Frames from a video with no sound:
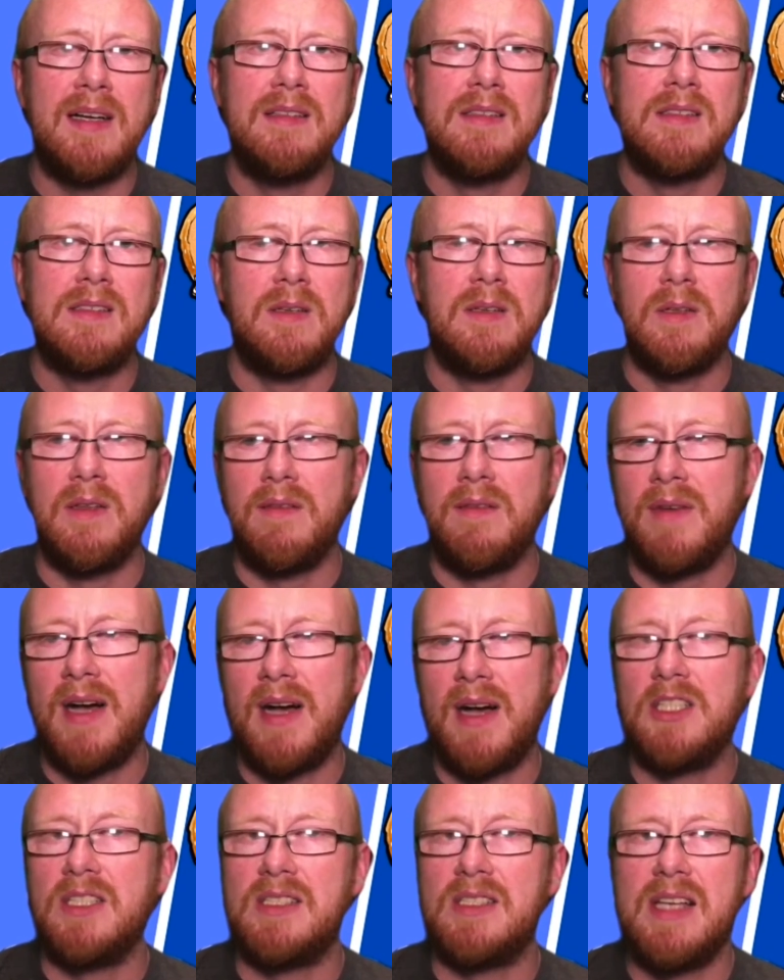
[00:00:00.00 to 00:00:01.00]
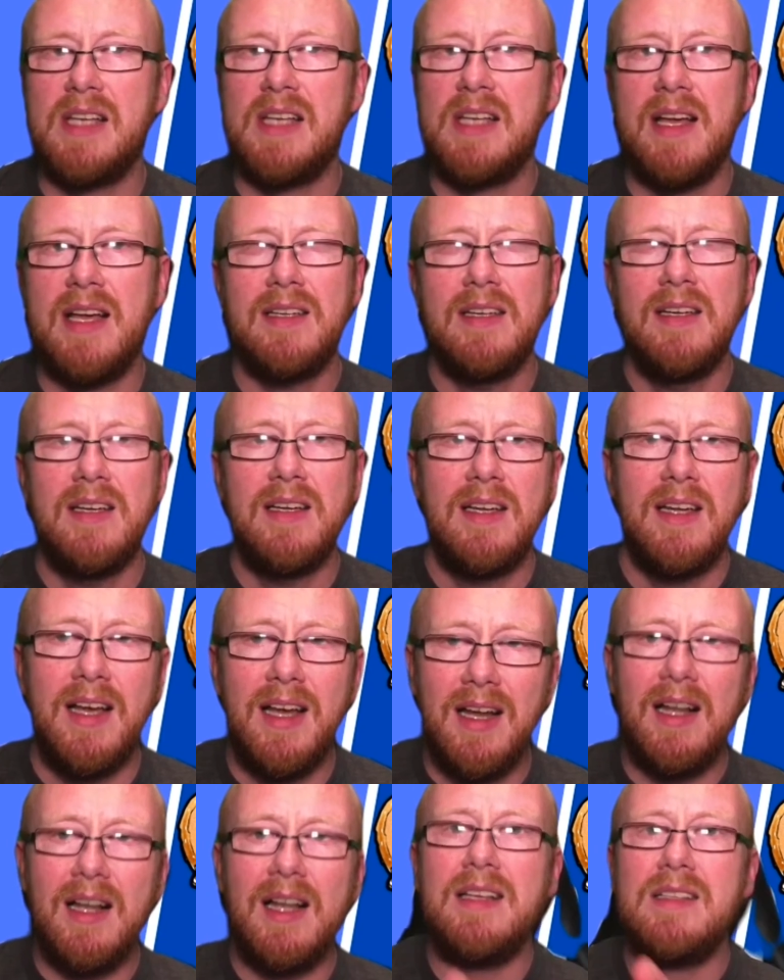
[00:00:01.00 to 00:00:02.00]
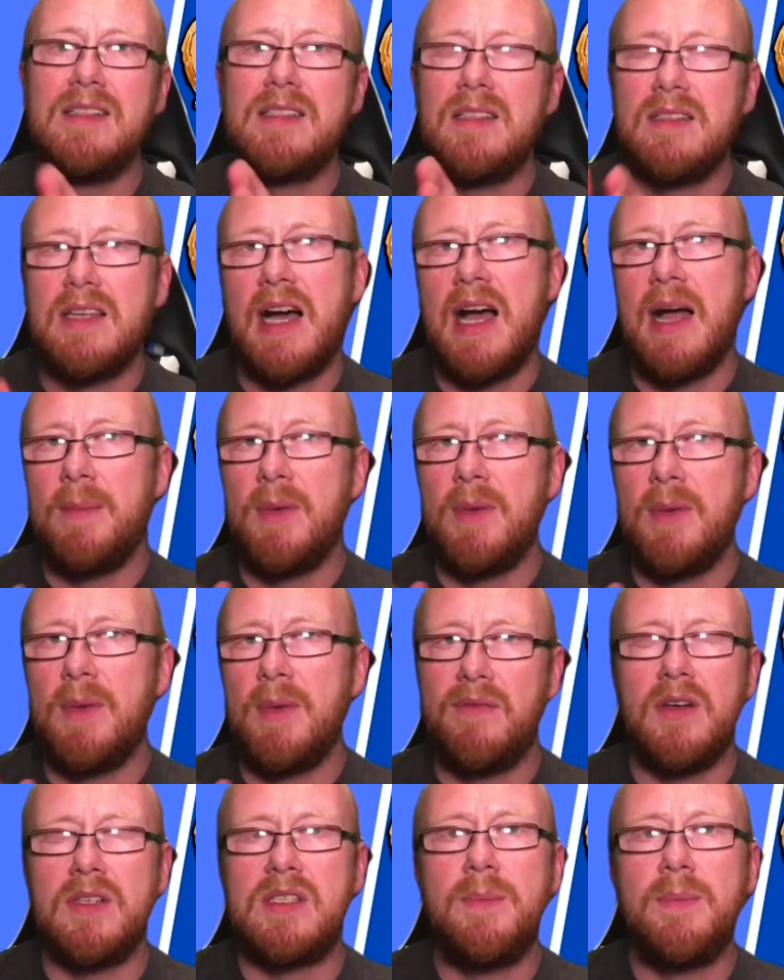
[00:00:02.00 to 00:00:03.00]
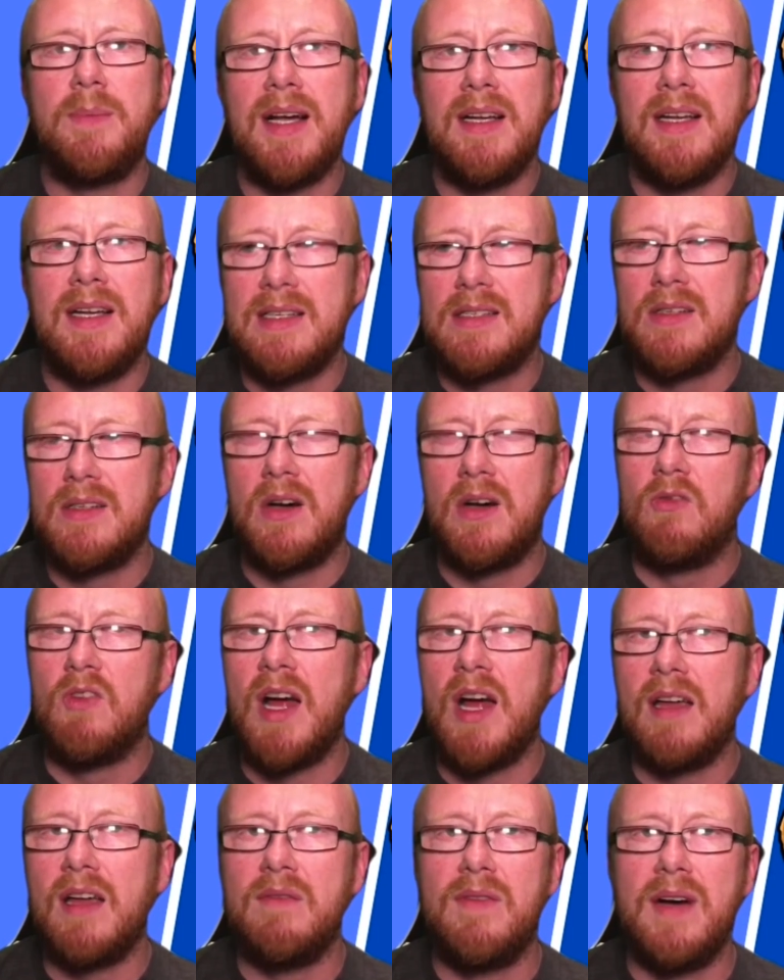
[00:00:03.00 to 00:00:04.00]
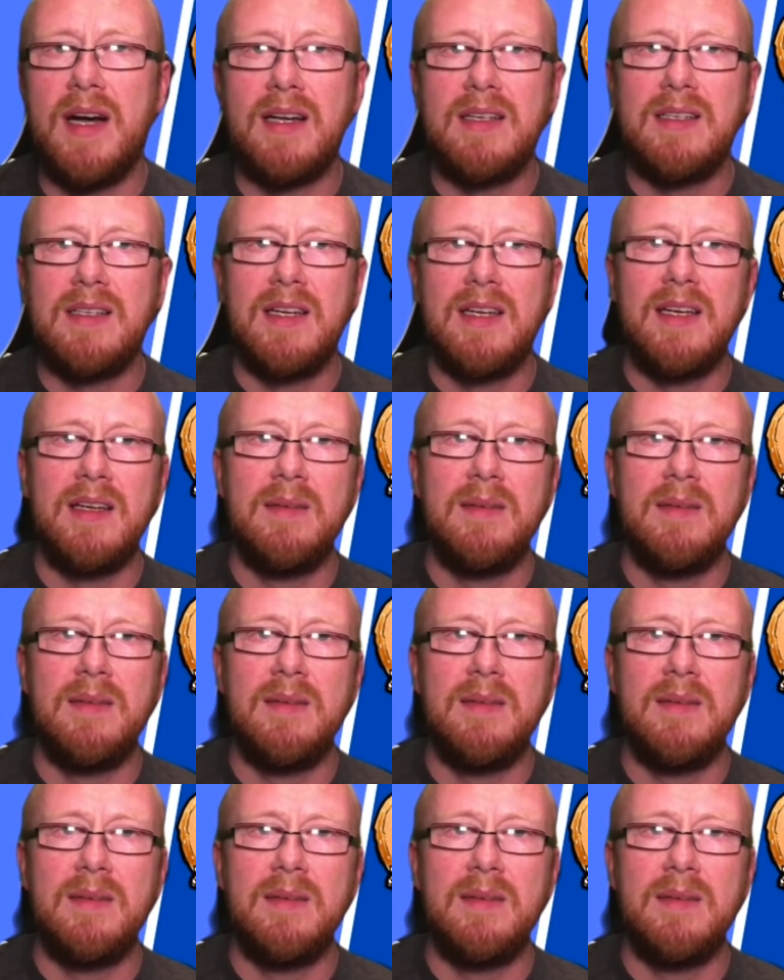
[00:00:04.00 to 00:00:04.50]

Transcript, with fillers: So they've actually said at least time the first byte is not a ranking factor.